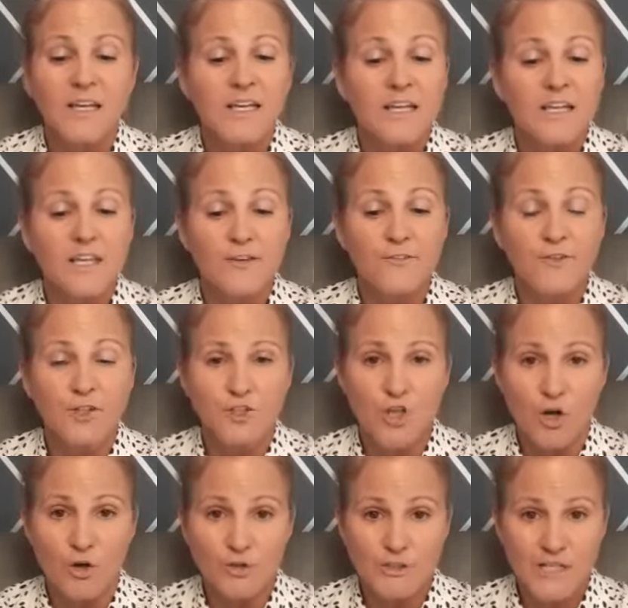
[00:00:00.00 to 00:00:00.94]
Give your
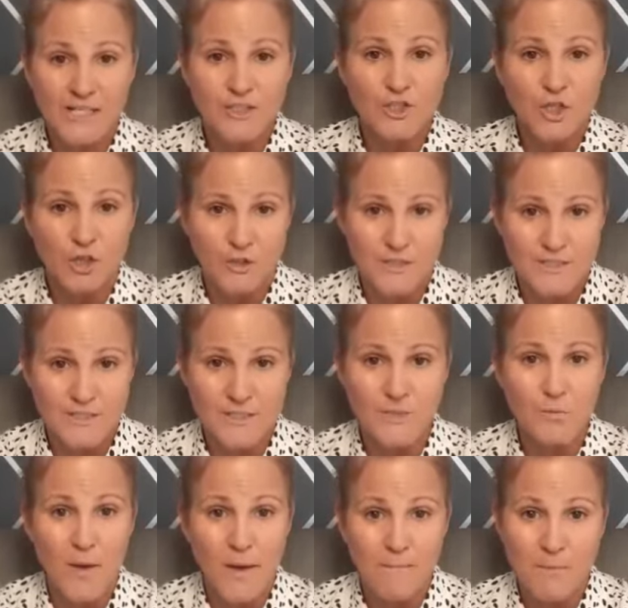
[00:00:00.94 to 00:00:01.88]
child choices
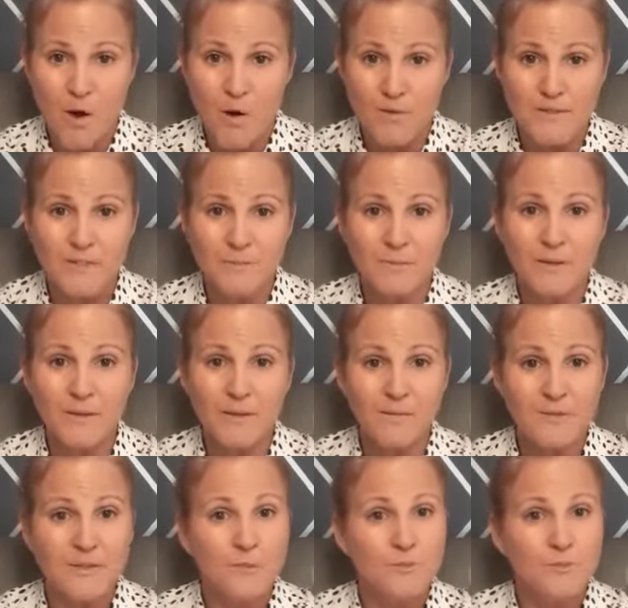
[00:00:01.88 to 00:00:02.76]
when possible.